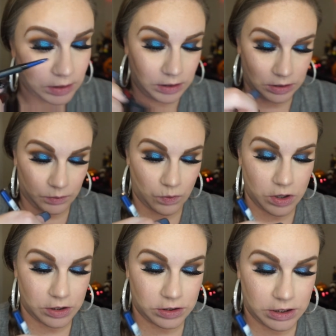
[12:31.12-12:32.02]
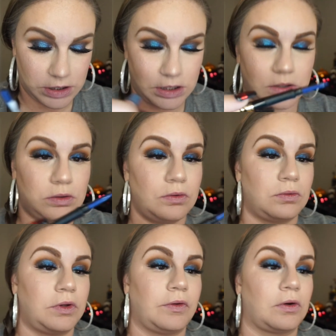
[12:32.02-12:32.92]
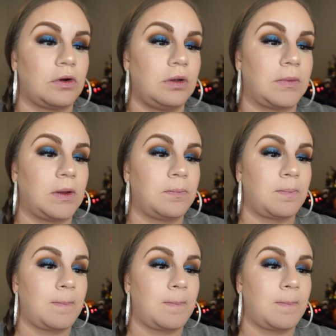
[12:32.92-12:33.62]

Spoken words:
in the waterline. Ooh, these are creamy.